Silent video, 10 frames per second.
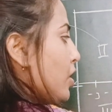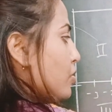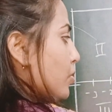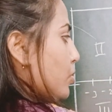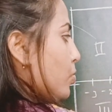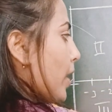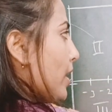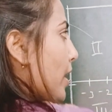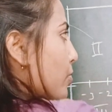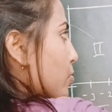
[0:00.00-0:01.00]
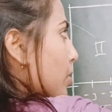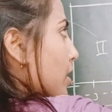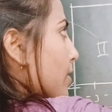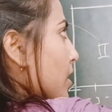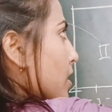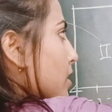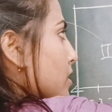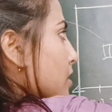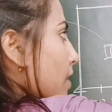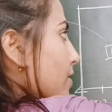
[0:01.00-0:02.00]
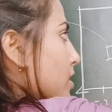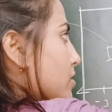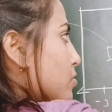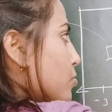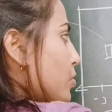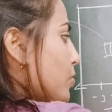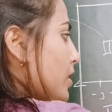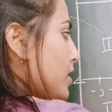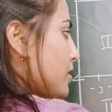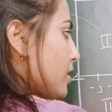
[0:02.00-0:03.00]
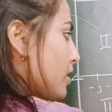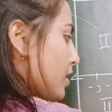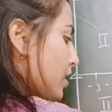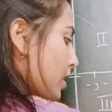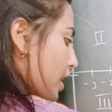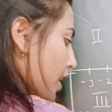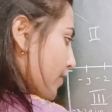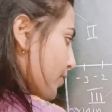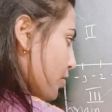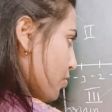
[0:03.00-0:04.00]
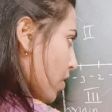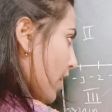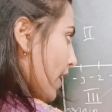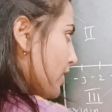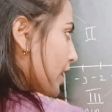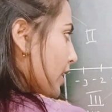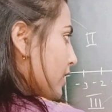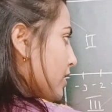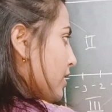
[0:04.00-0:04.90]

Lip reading: So it covers 2 units, like if we draw like that,